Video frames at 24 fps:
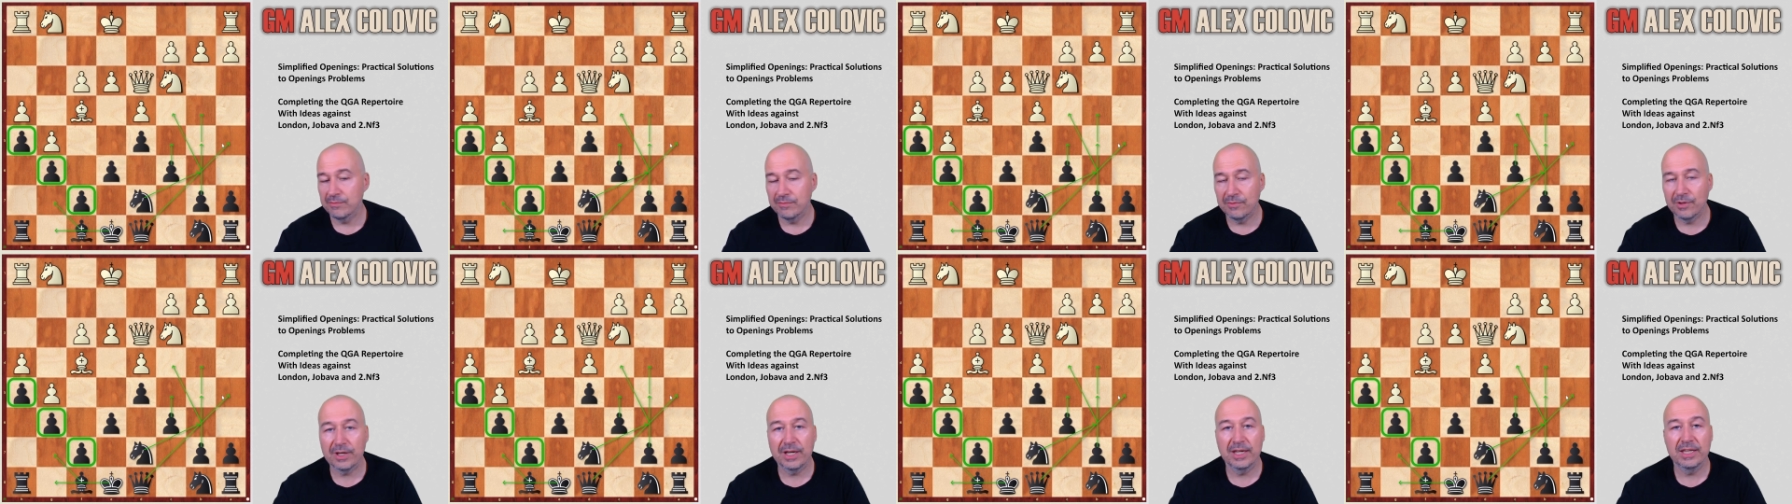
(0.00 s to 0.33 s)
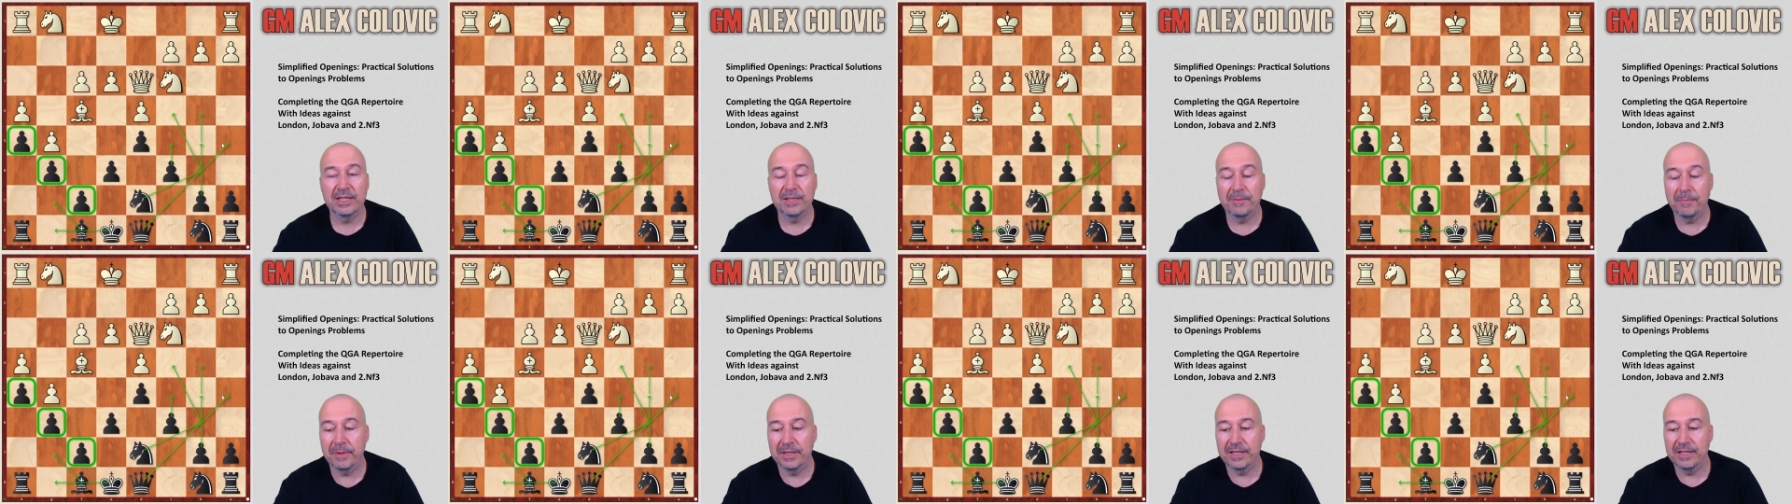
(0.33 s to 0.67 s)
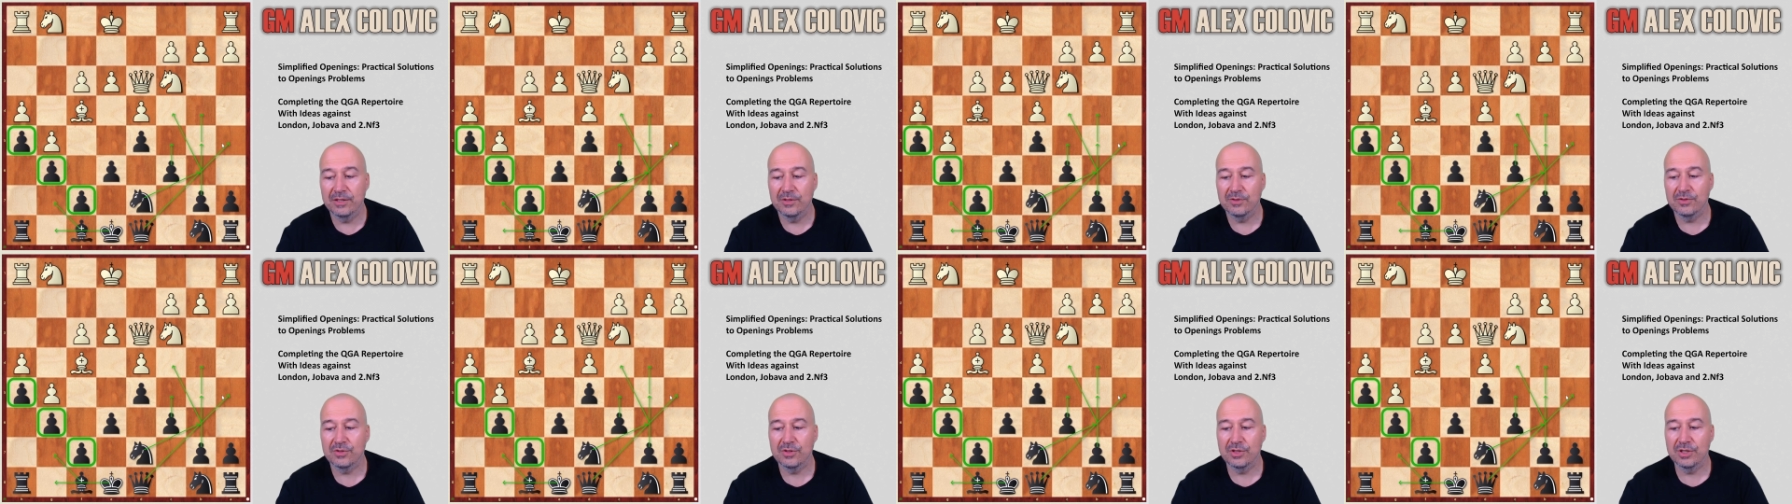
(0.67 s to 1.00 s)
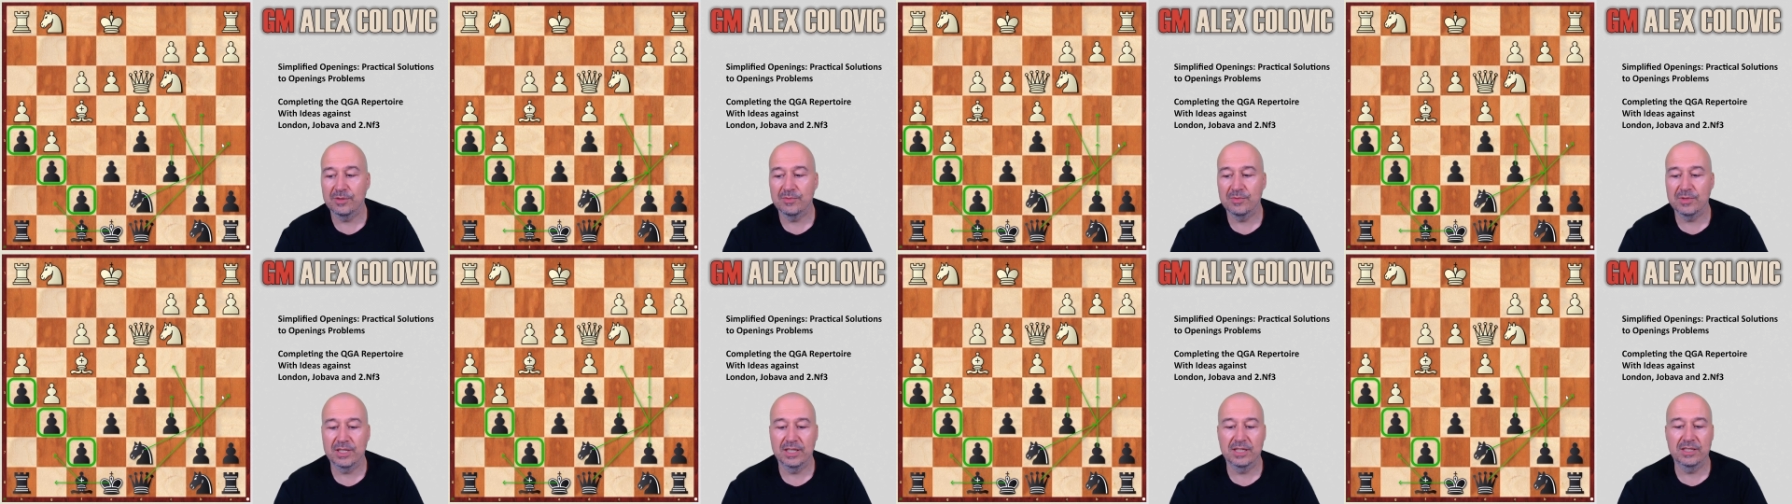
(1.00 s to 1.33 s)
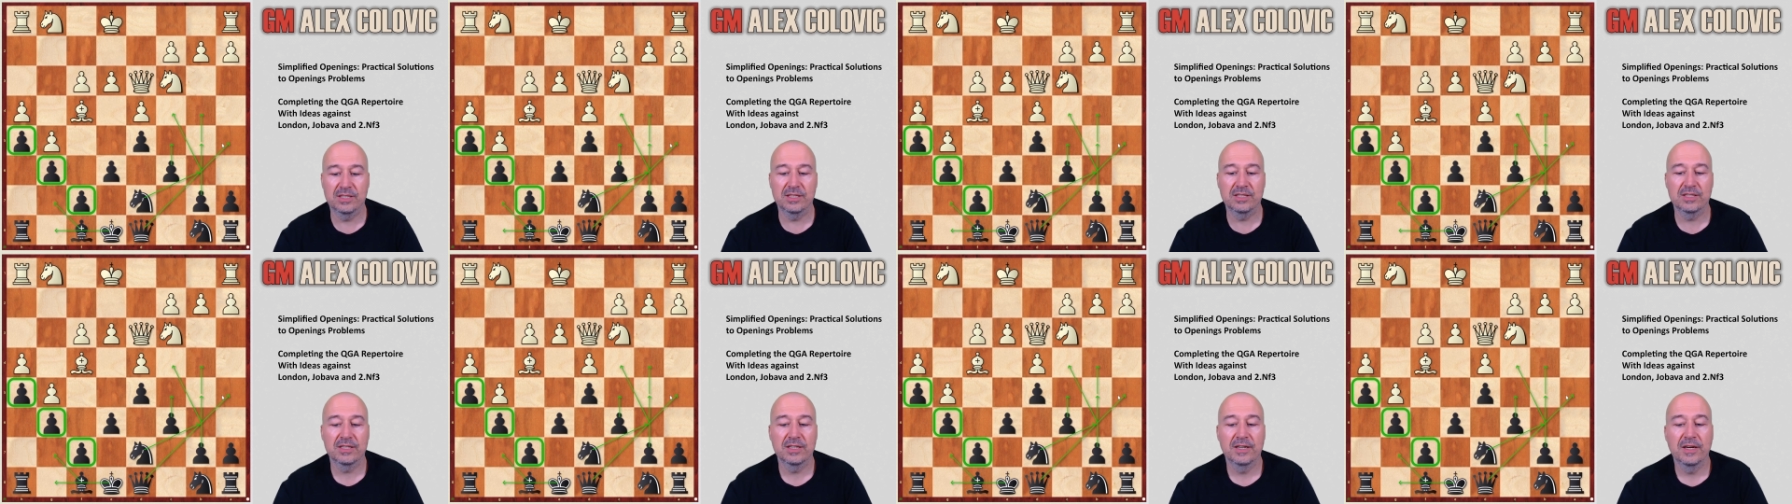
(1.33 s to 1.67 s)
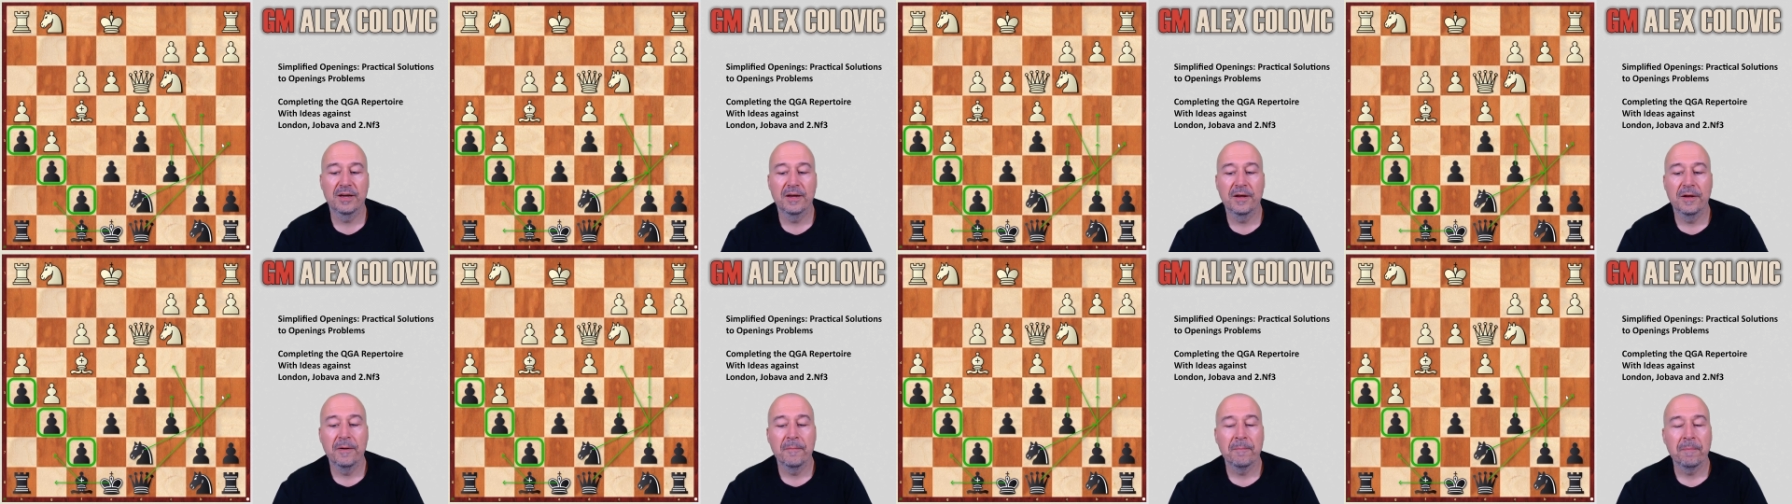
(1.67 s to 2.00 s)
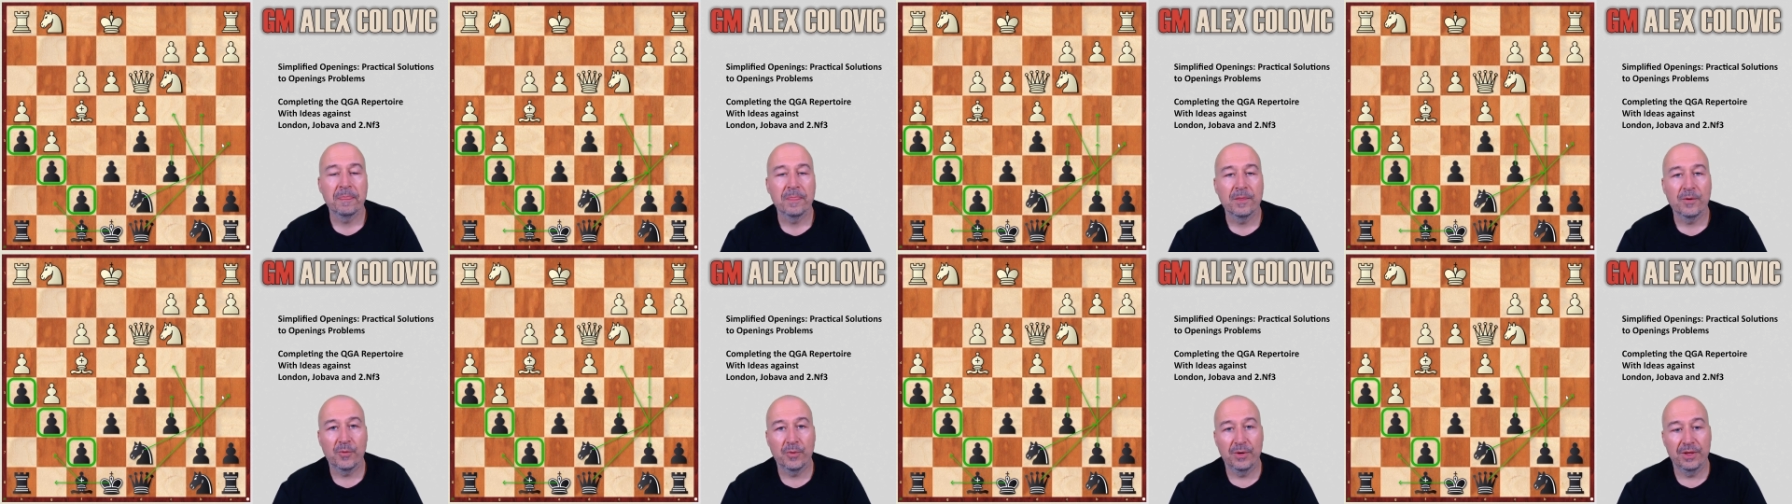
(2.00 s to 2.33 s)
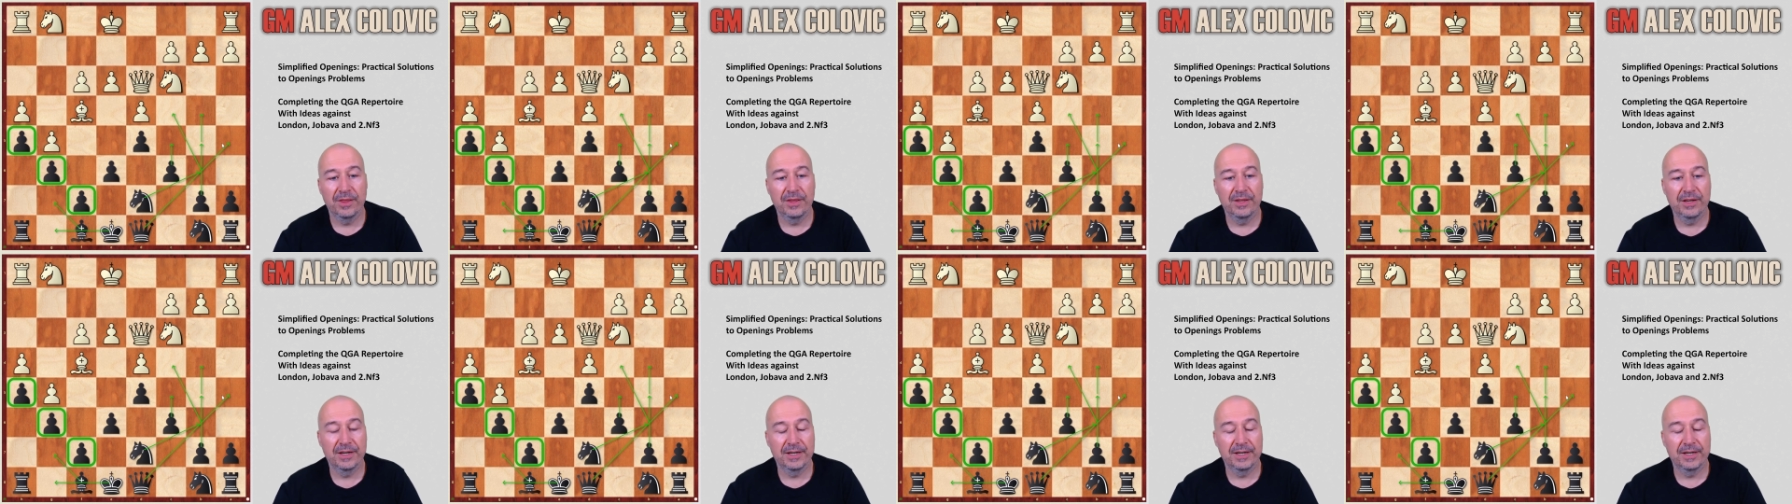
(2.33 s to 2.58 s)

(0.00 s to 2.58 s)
okay, depending on circumstances, with